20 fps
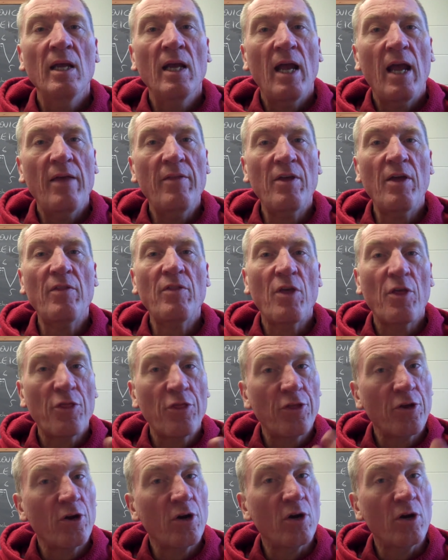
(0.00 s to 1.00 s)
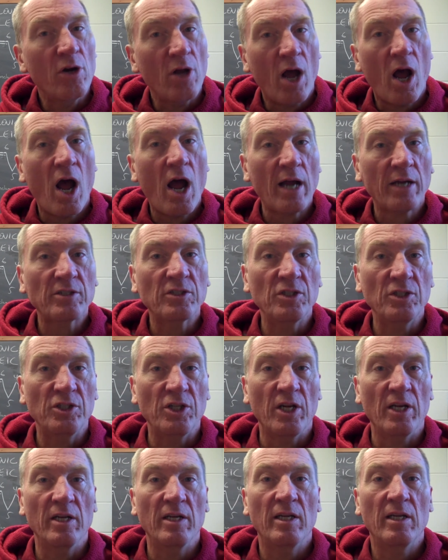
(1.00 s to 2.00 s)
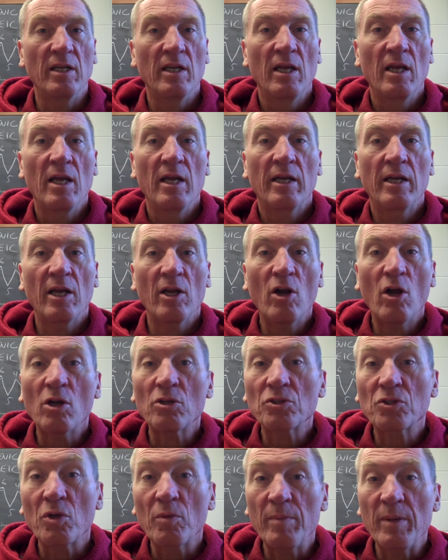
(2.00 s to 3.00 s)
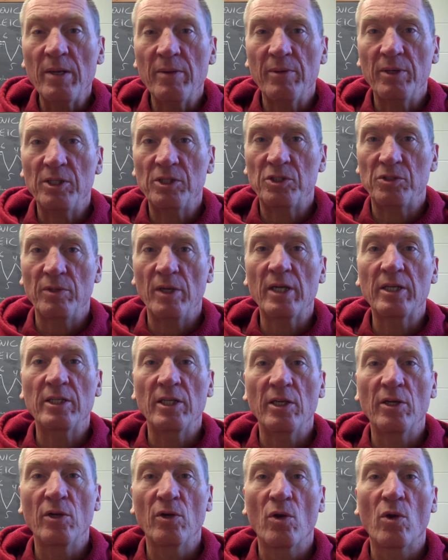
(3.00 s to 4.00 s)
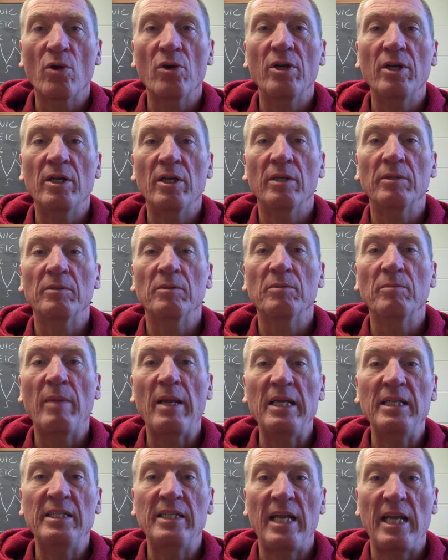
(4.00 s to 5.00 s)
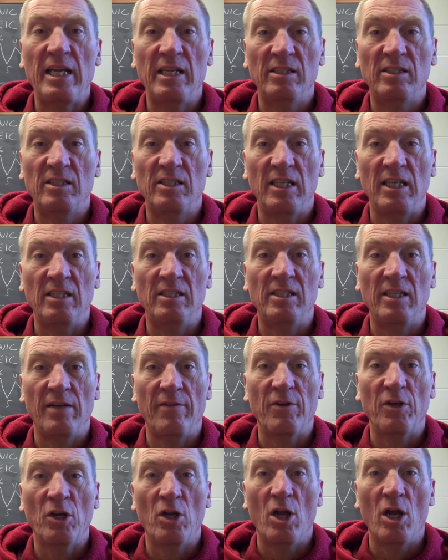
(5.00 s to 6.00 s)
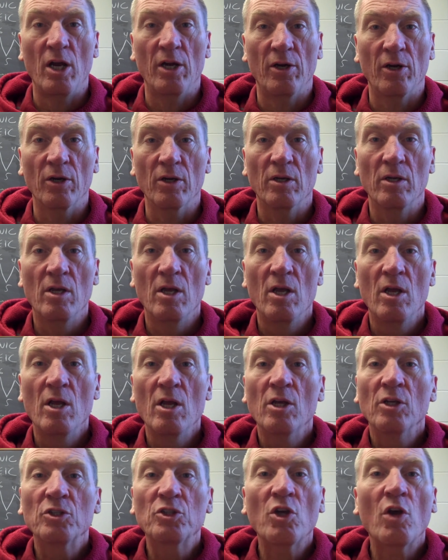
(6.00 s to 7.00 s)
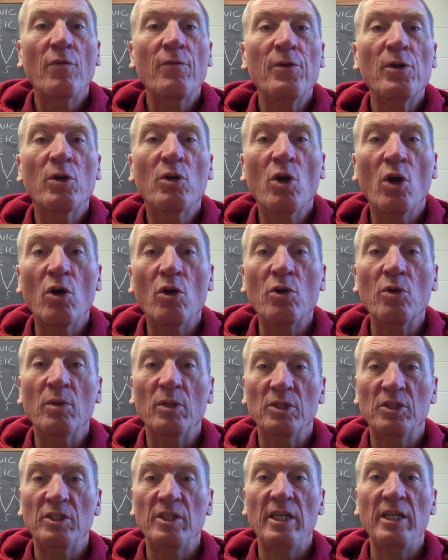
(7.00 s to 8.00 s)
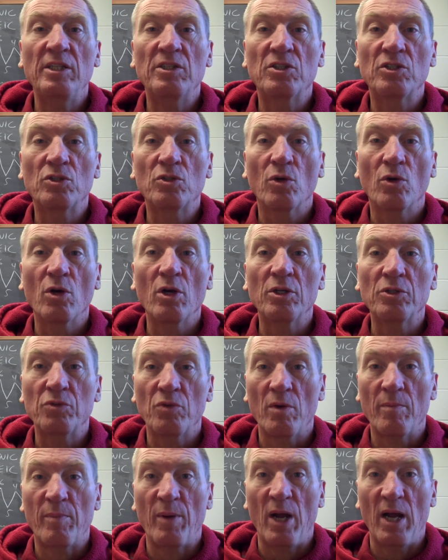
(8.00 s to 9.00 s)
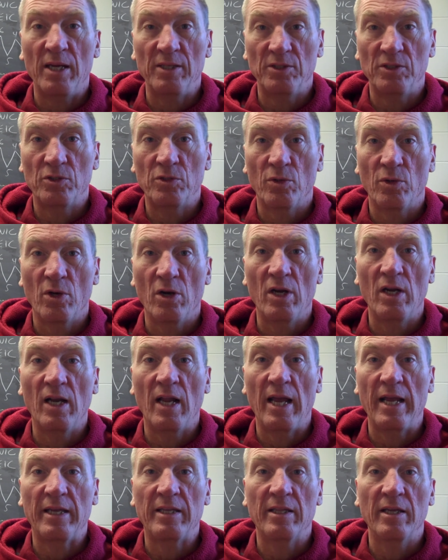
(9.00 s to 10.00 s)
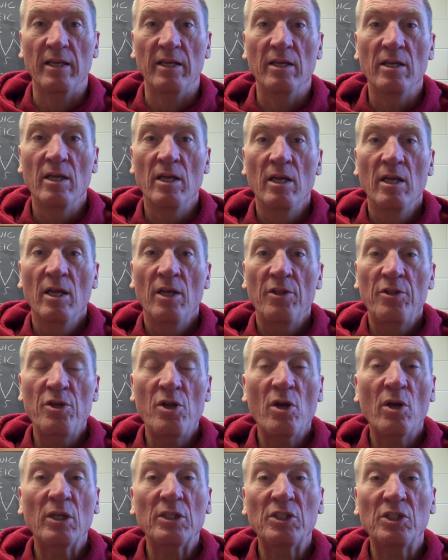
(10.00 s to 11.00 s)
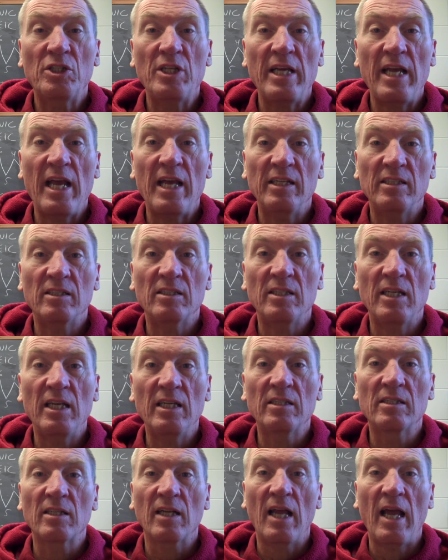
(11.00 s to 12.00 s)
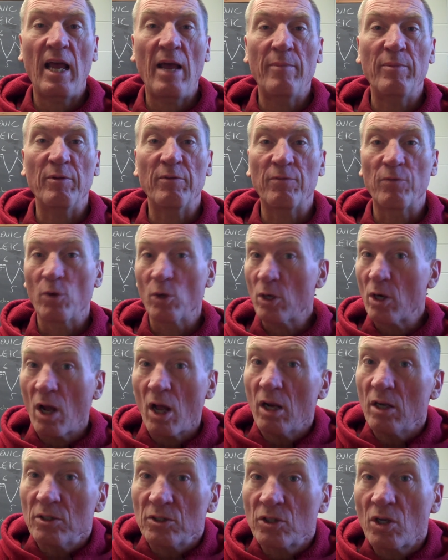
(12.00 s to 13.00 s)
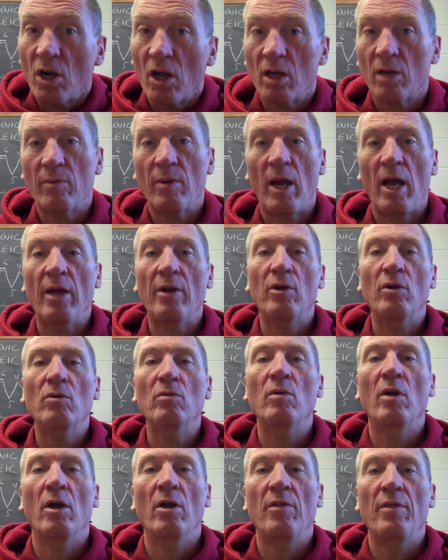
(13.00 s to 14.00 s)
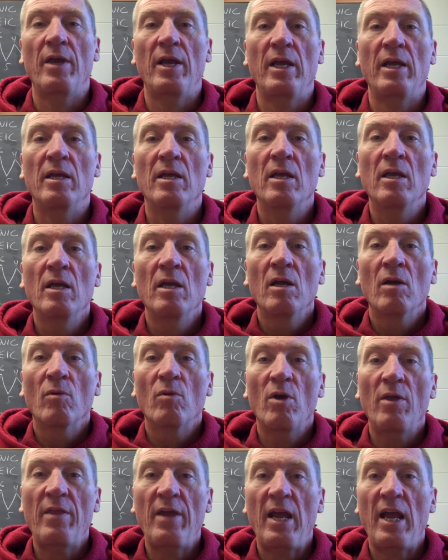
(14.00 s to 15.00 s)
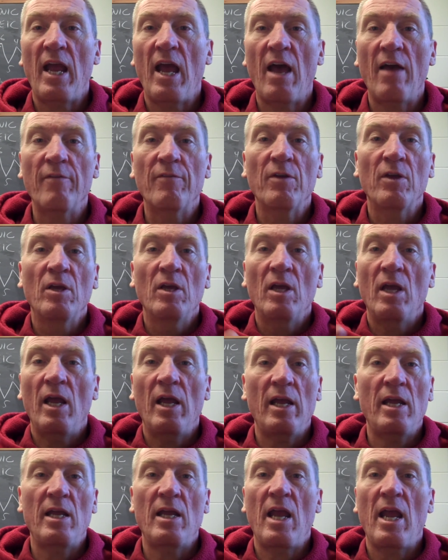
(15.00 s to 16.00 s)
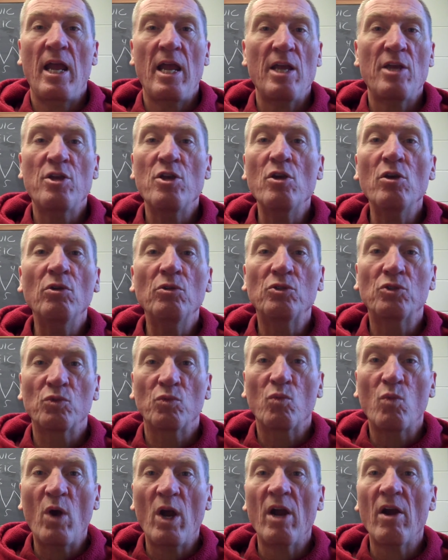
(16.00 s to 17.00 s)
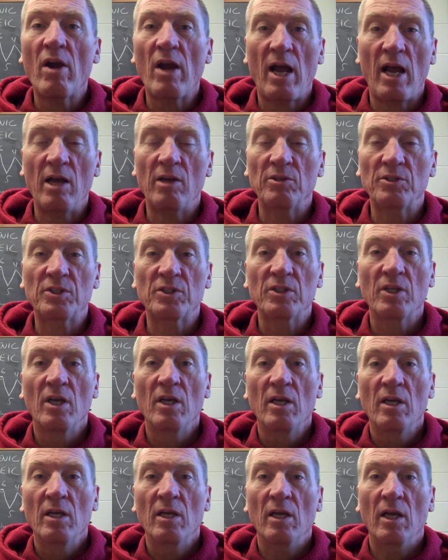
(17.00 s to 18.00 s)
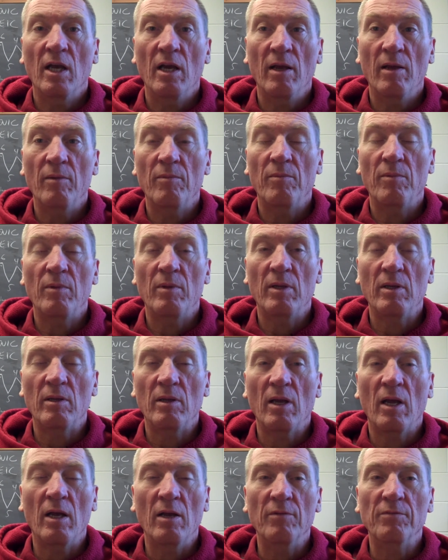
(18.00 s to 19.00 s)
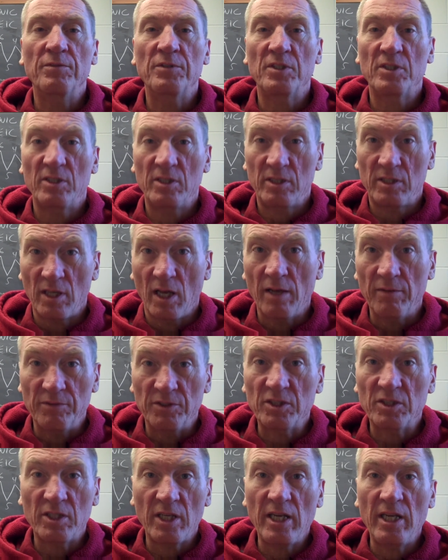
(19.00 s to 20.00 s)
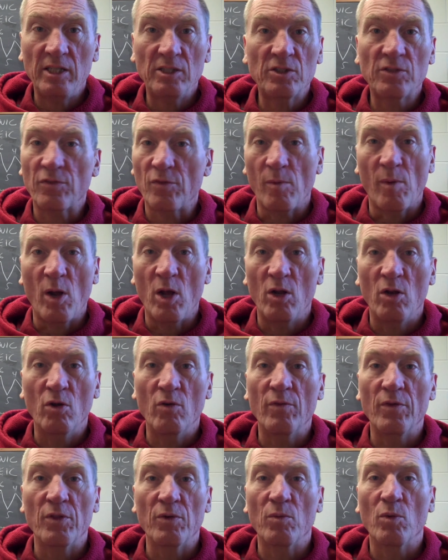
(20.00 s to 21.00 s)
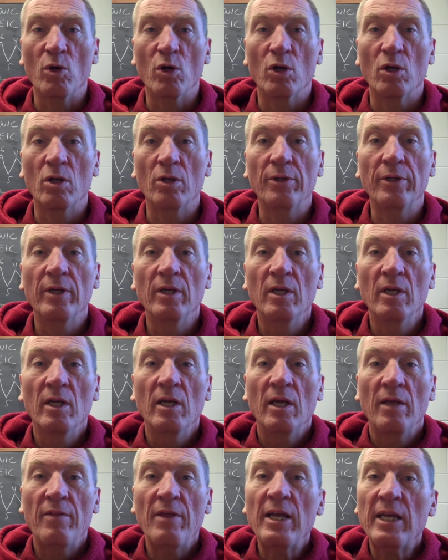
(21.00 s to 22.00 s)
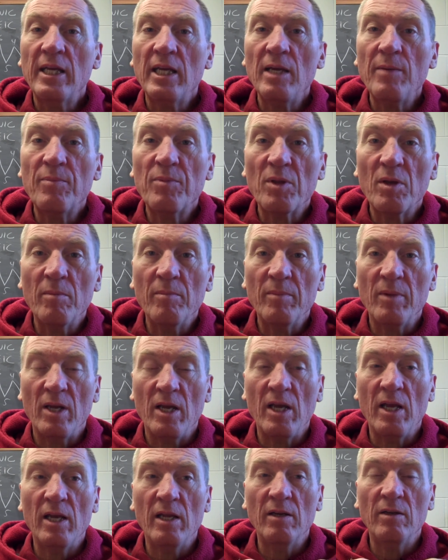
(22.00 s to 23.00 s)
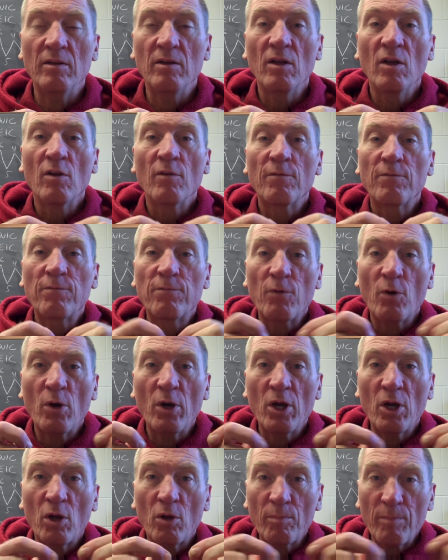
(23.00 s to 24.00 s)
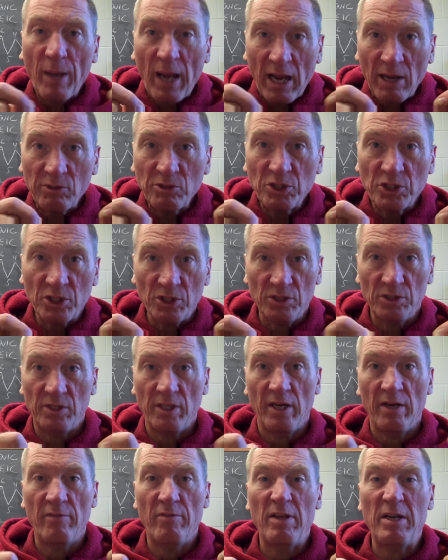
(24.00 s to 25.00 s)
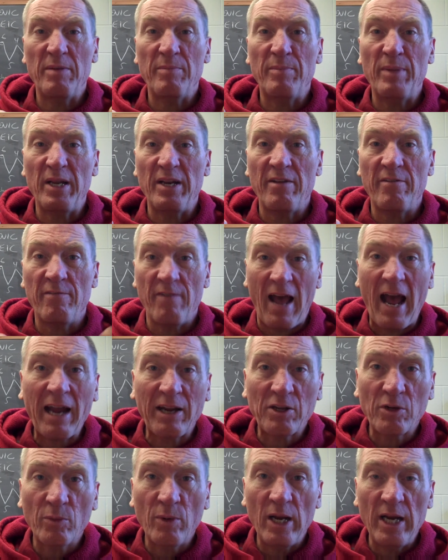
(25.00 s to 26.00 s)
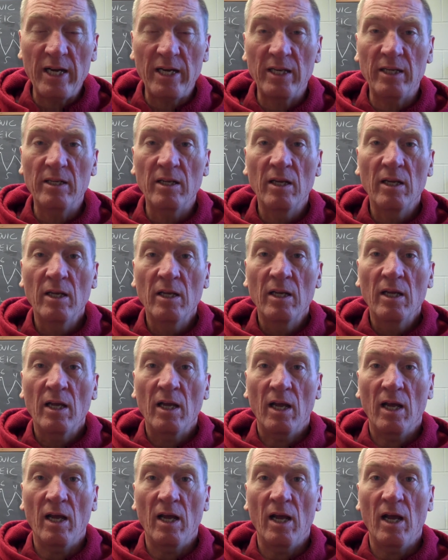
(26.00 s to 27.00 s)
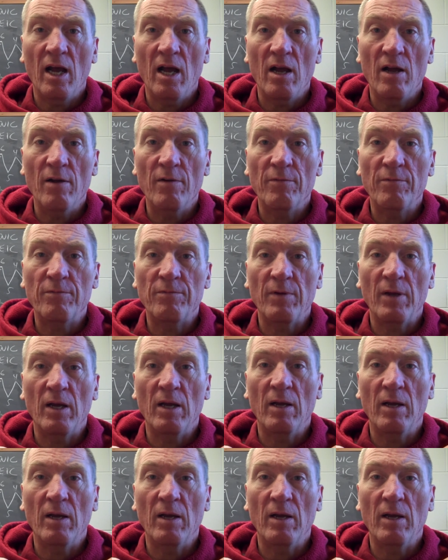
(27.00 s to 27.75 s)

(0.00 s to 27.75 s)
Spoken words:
And then the third, oxygen, can also be restricted in order to maintain seeds even longer. So if you go to a seed storage repository like the USDA Seeds Lab in Fort Collins, Colorado, where they have a huge warehouse of seeds from all over the world, they keep them in foil pouches that have been evacuated of